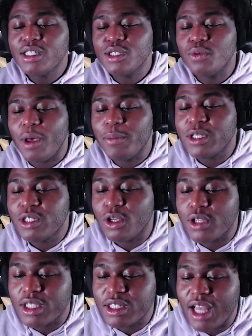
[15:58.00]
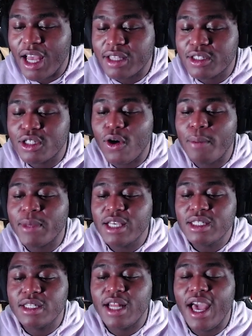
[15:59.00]
is what I mean. So I'm
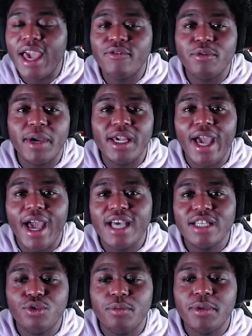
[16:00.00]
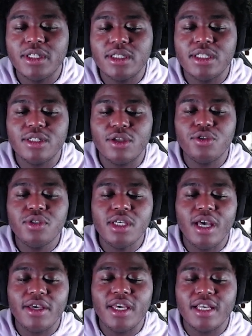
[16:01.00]
guessing not everybody has two abilities. So you see
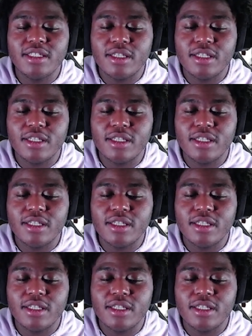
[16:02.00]
how he has the